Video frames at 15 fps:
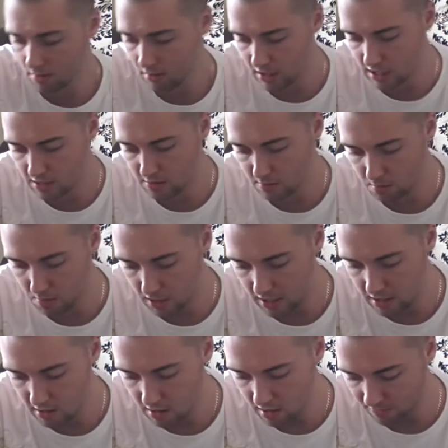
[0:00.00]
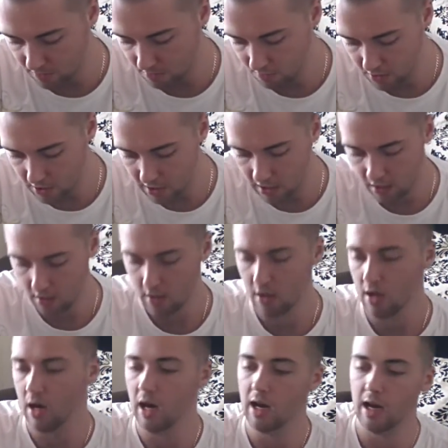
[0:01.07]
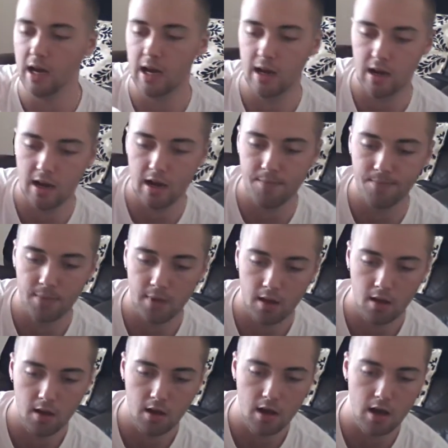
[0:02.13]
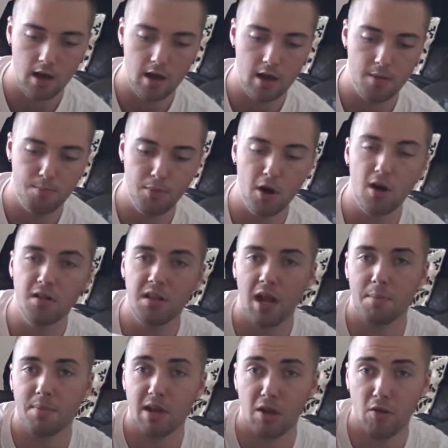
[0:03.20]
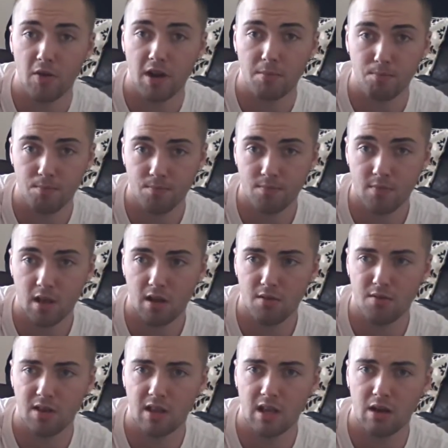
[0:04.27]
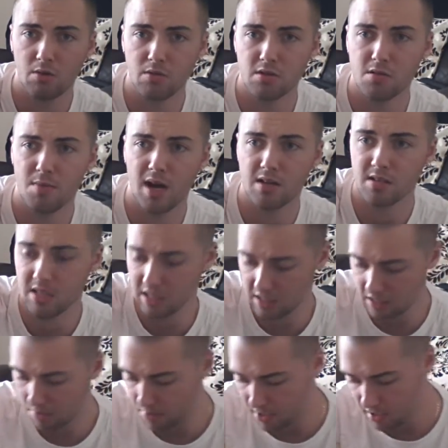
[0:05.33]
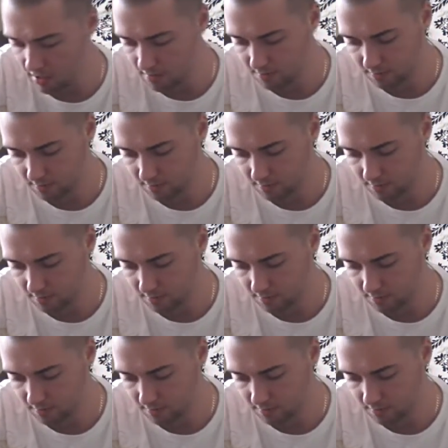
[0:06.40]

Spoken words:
There's fucking nothing really. And then a pot of nappy cream. I think that was about 60p.